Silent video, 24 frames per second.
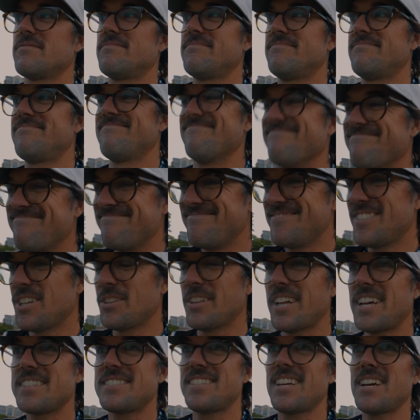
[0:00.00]
You
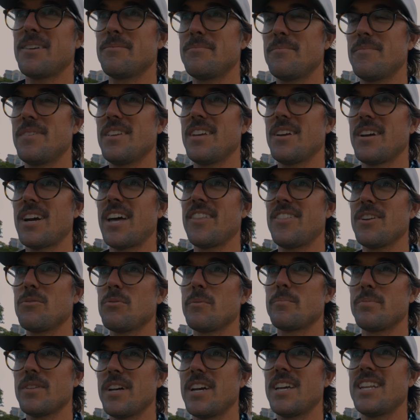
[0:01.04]
know, last time I think
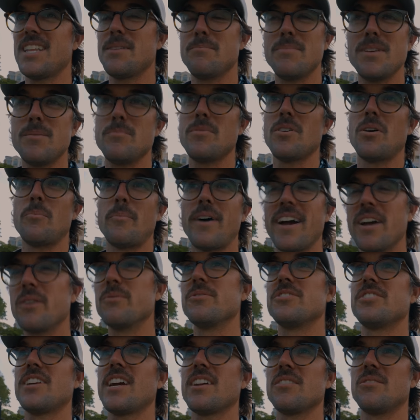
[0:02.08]
we played, he beat me on my
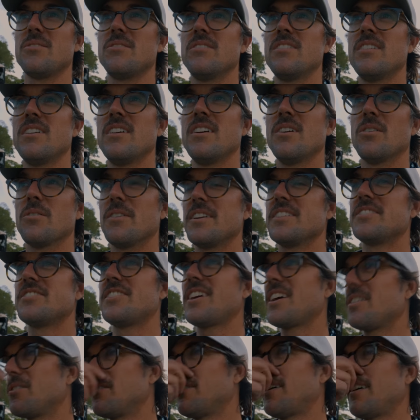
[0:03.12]
own channel, or his
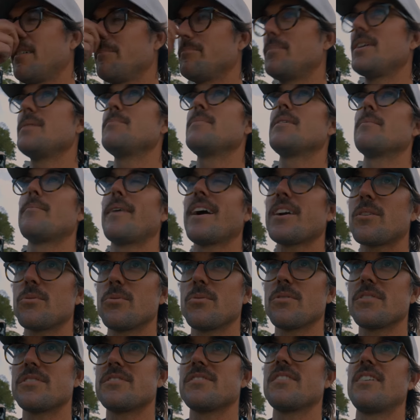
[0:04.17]
channel, beat me at my
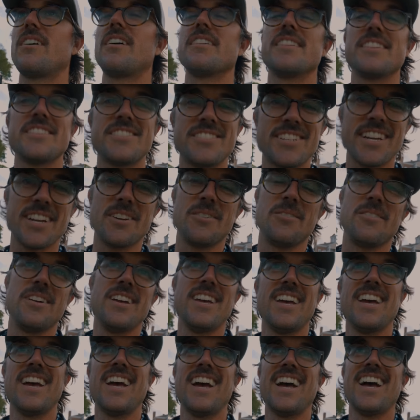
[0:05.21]
course on his channel.
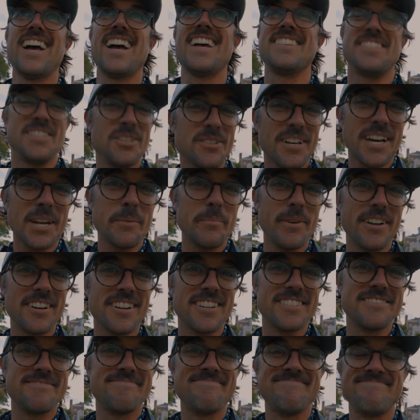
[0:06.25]
Still kind of
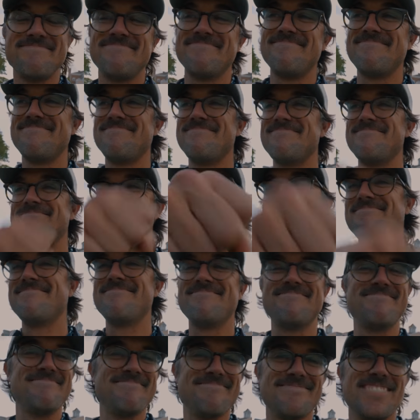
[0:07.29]
bitter.
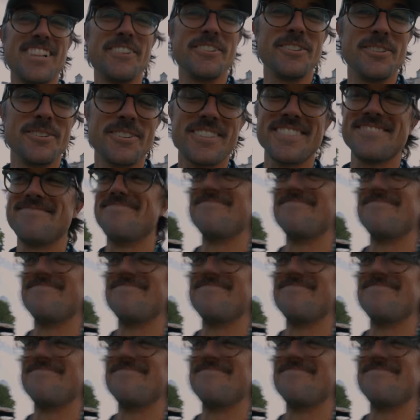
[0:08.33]
Love you, Luke.